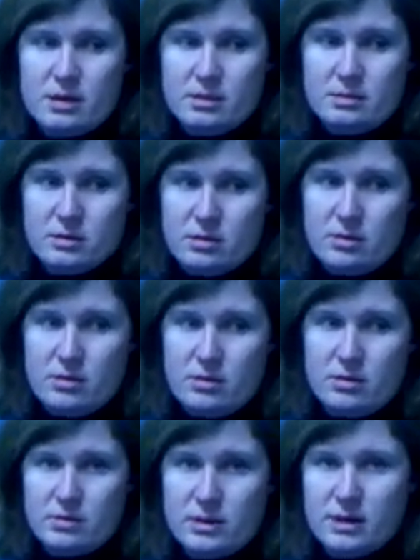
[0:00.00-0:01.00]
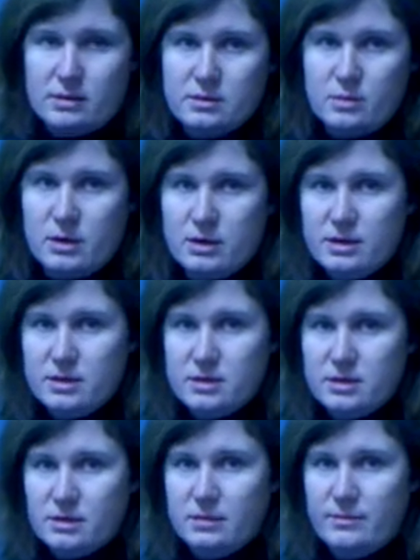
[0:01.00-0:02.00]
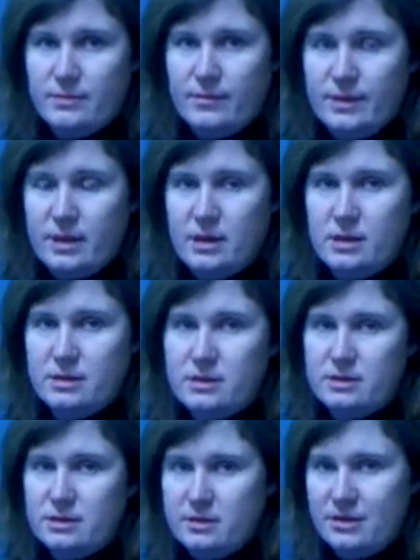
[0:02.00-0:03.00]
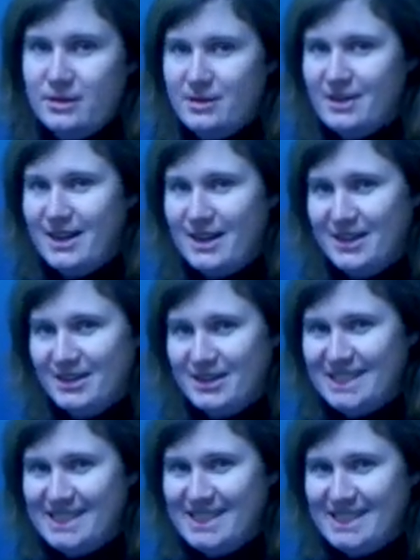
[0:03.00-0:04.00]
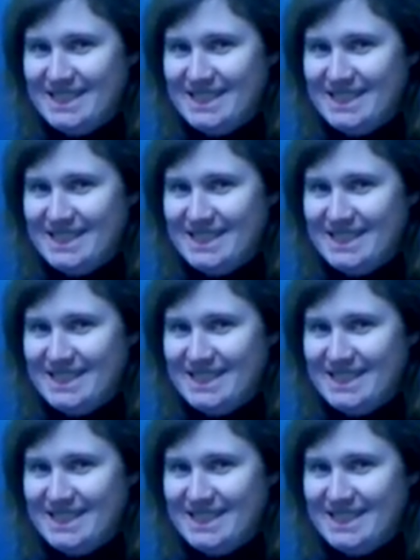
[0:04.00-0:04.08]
And so that's my lesson. Thanks, Dr. Tyler.